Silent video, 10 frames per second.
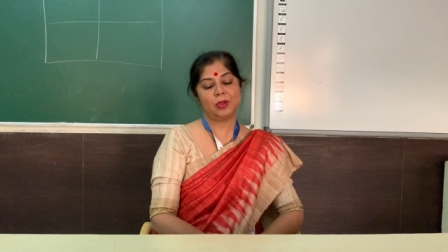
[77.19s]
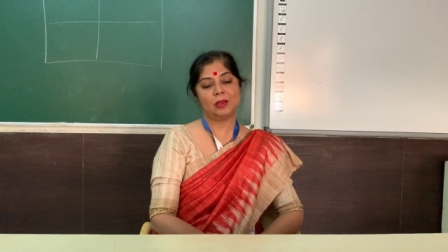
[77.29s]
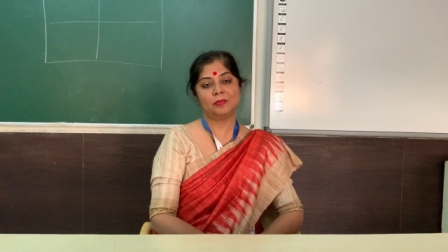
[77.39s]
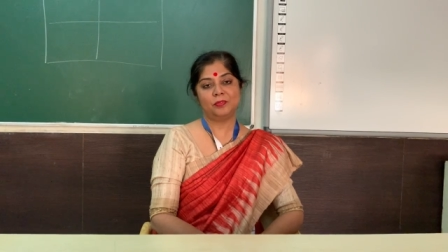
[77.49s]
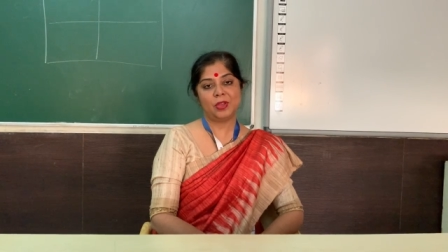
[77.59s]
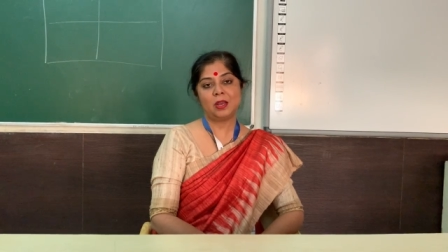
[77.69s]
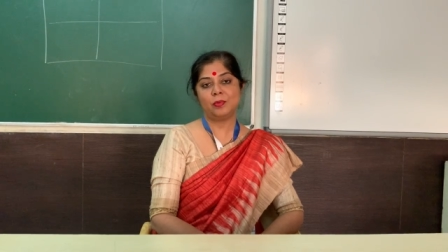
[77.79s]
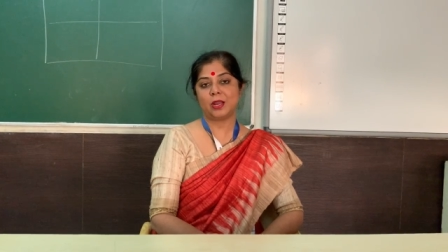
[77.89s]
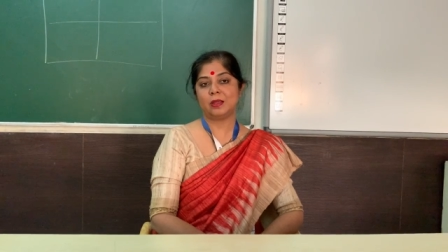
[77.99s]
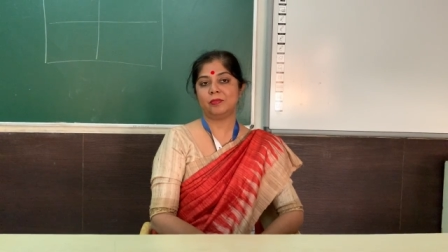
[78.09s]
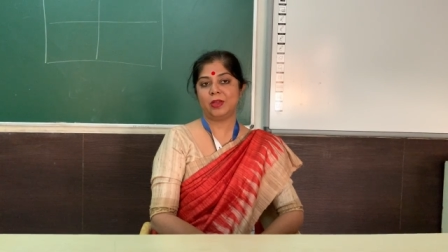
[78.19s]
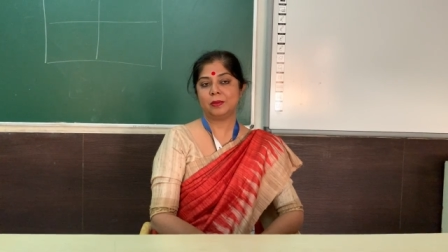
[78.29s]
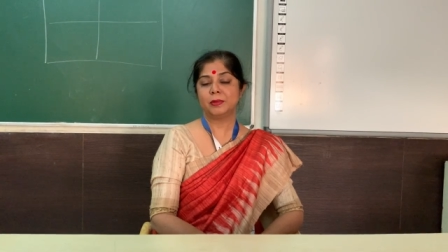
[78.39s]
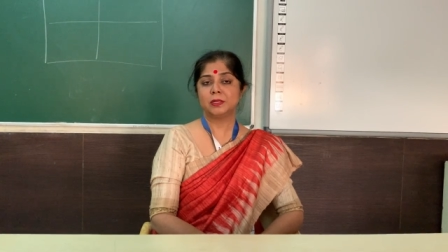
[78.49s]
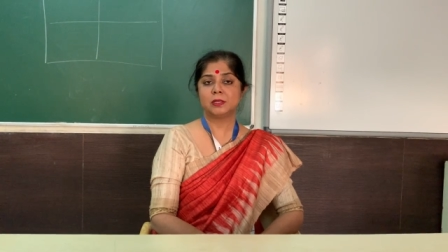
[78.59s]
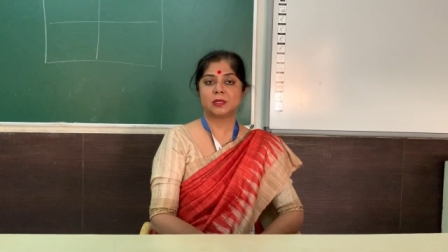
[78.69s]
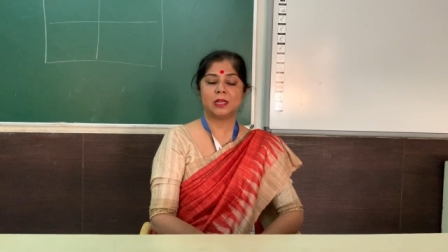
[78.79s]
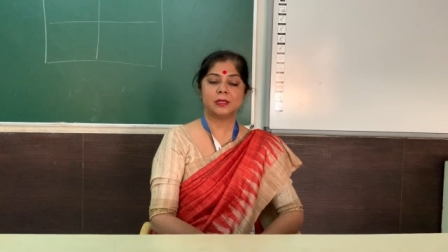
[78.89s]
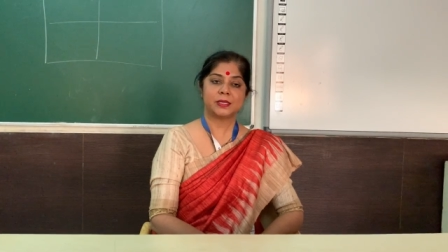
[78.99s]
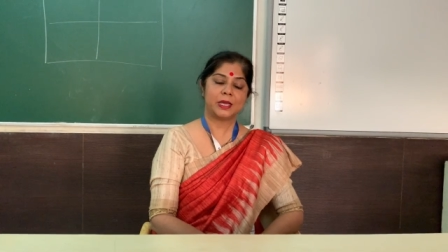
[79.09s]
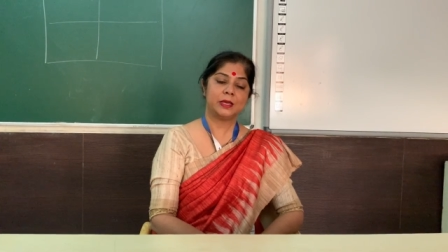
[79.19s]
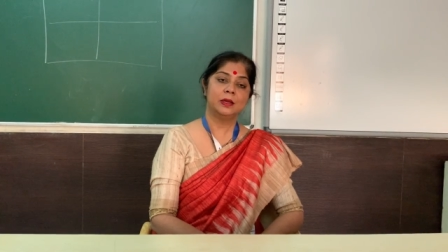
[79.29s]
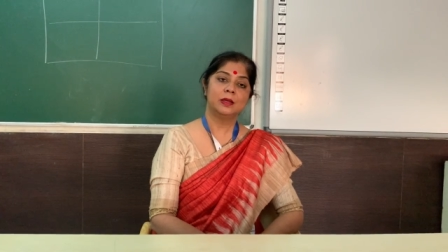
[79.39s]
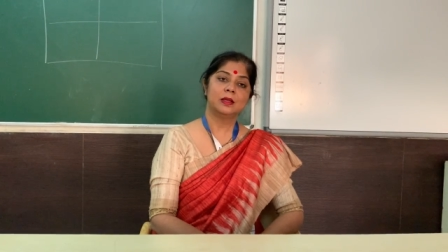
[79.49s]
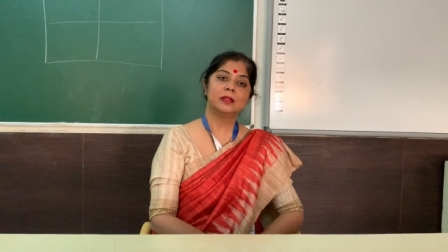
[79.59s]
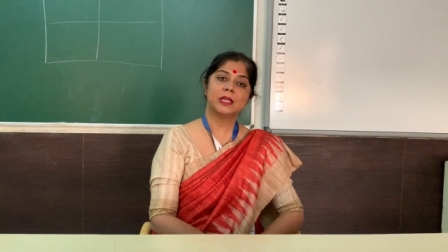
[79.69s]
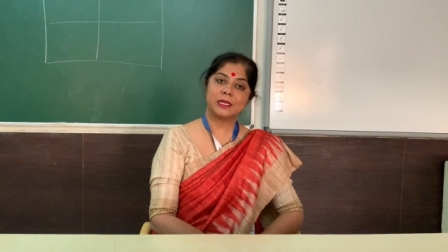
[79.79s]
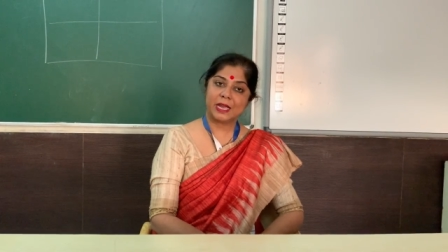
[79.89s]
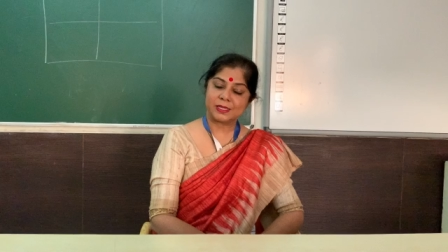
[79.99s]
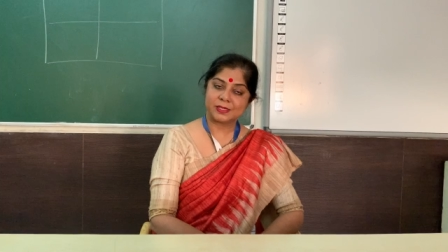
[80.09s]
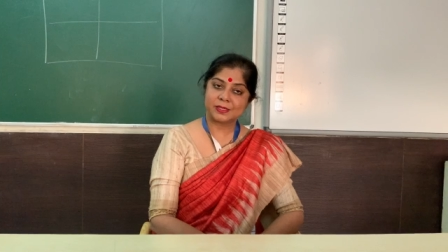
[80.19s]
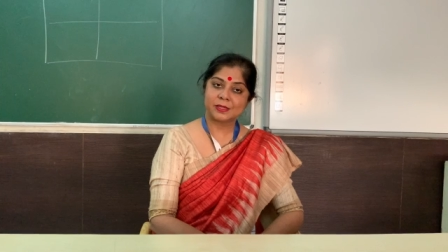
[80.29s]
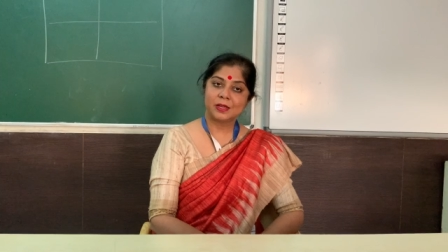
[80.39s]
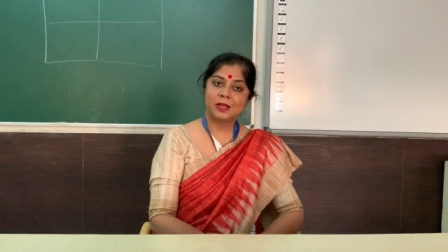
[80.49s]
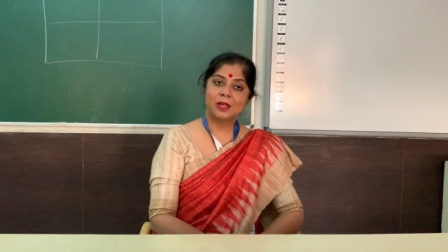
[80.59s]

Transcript: a very, very vehemently saying that yes